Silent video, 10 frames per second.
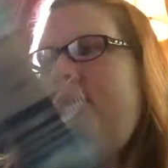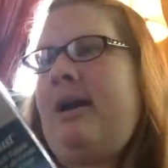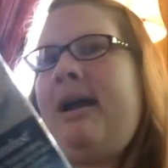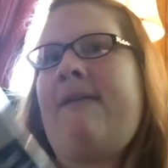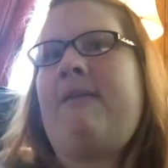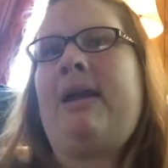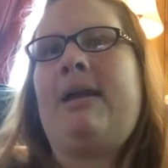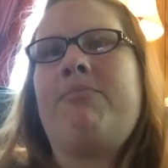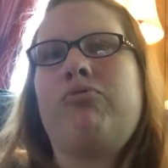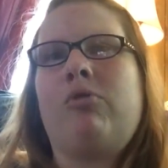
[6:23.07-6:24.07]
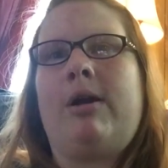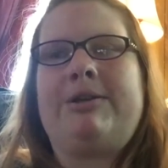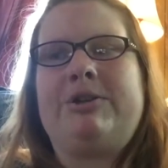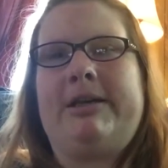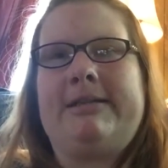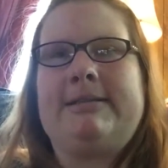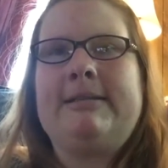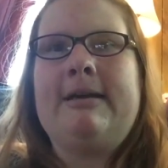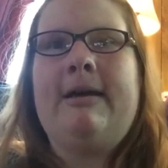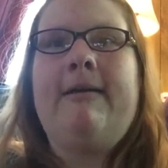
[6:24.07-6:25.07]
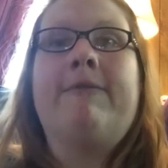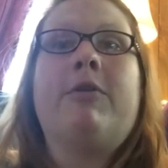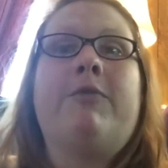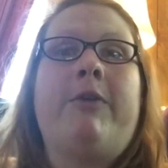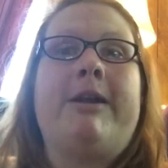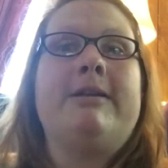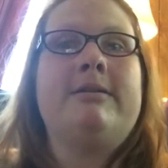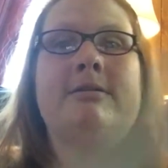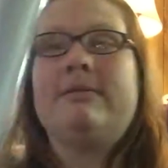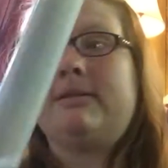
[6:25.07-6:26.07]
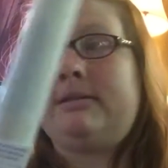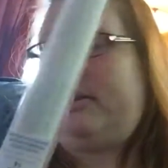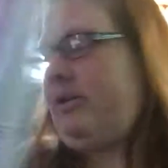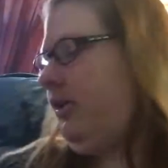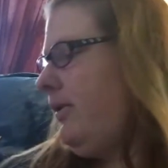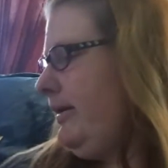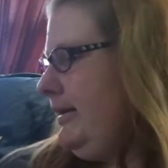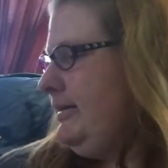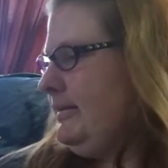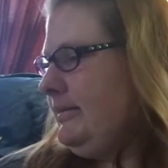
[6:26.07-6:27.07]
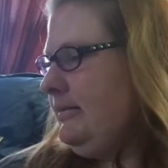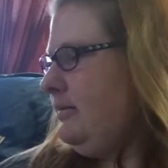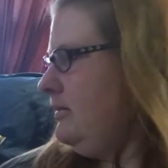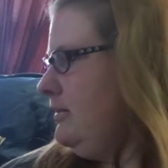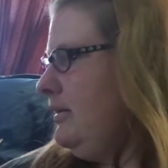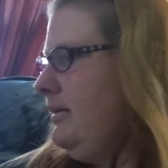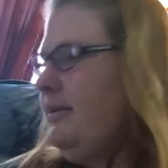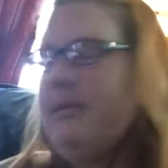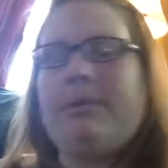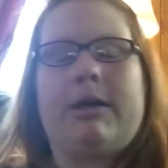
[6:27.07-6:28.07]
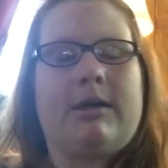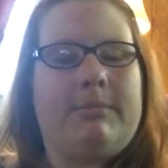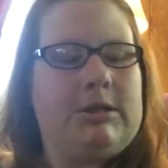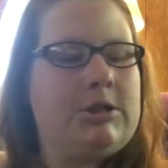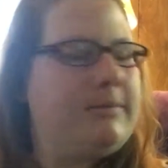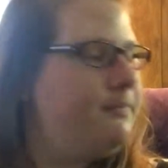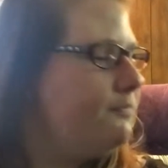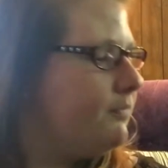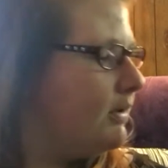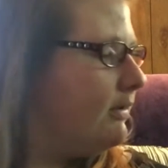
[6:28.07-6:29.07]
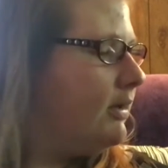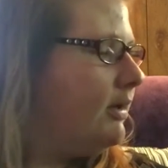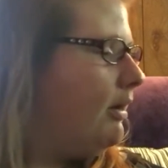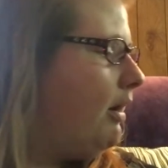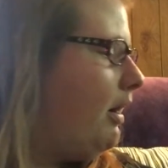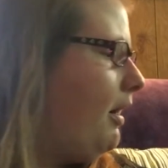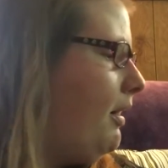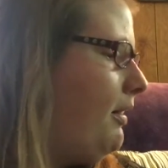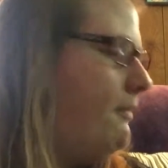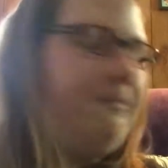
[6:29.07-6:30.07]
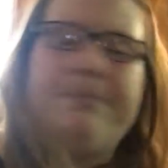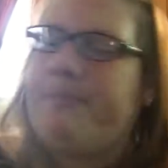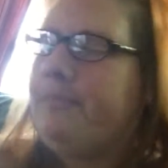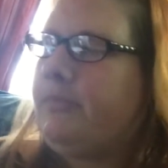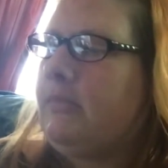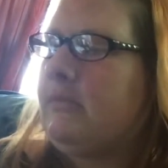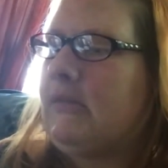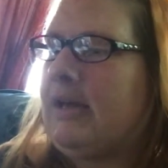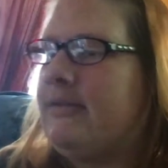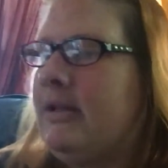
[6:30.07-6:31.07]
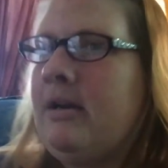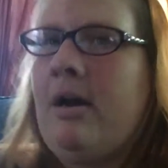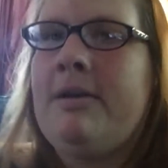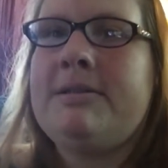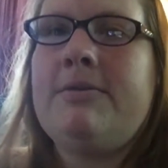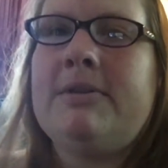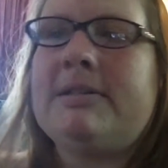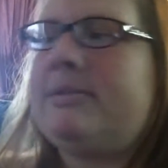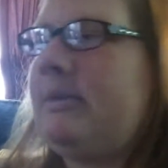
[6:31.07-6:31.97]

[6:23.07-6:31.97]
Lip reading: have a project for a friend that is going to go on this that I'm not going to mention. And then also this